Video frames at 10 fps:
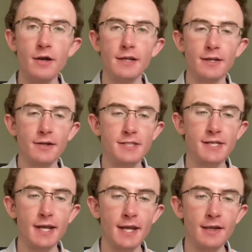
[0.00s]
year to
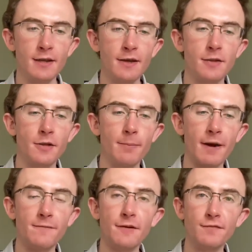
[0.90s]
date, they're
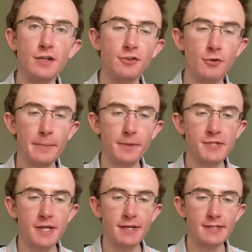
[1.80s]
about
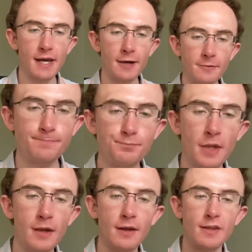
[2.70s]
53% down.
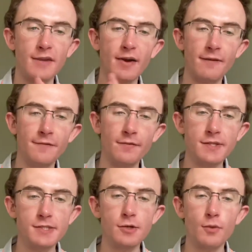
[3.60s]
They've had a
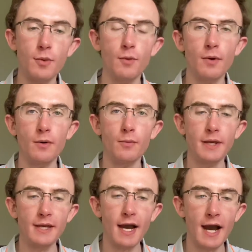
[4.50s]

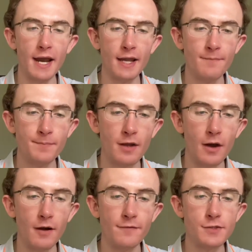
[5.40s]
52-week high
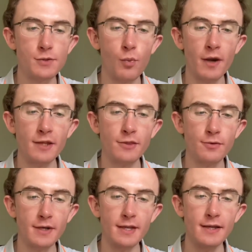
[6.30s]
of
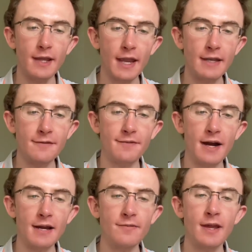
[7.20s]

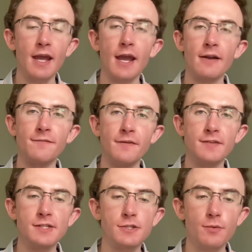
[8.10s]
23.85 and a
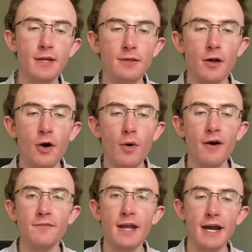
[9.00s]
52-week low
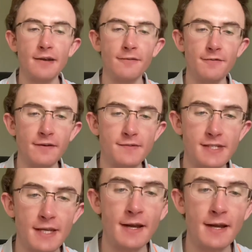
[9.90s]
of 9.50.